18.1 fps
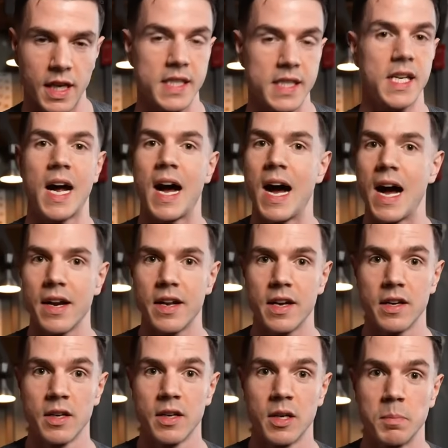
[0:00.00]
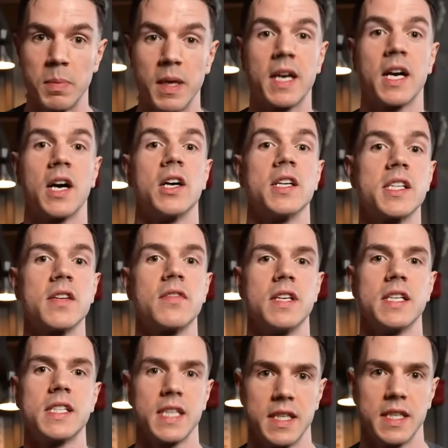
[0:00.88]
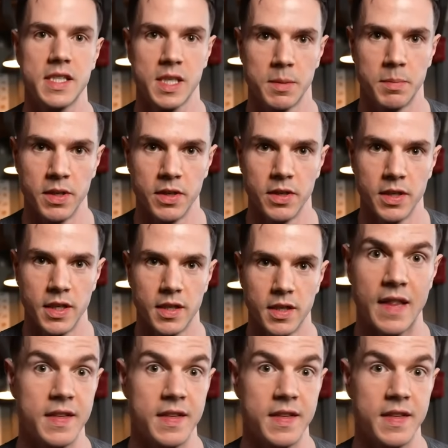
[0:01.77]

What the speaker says: It's harder because of this instability,